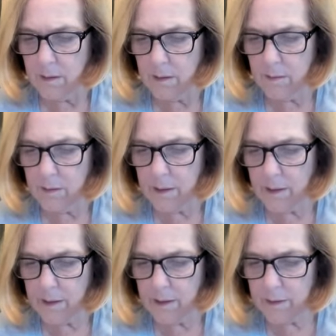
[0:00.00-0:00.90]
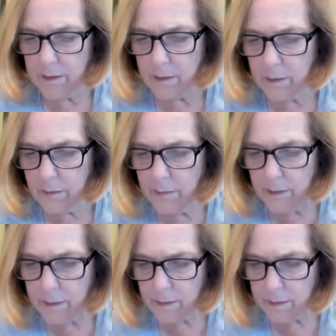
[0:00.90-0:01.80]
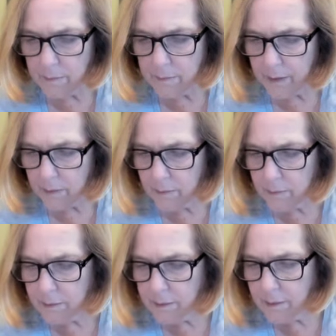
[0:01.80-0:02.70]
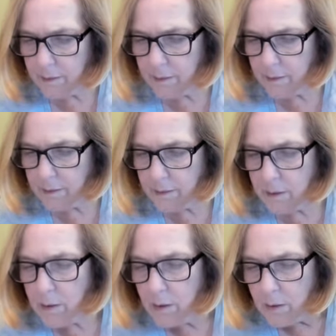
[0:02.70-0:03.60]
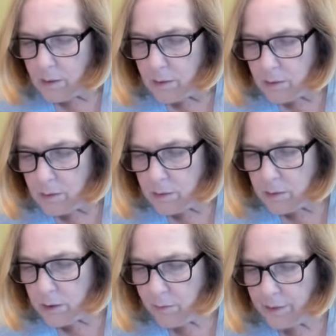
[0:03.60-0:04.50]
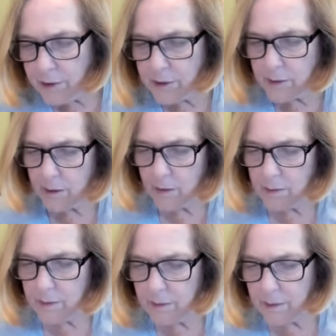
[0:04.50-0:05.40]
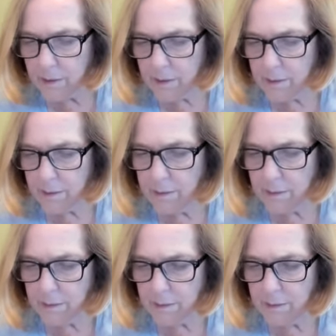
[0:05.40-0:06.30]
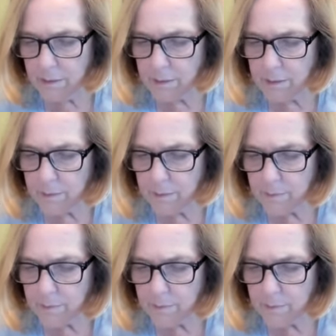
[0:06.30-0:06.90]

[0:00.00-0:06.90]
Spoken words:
Okay, including the bale. It is 2 inches long and it is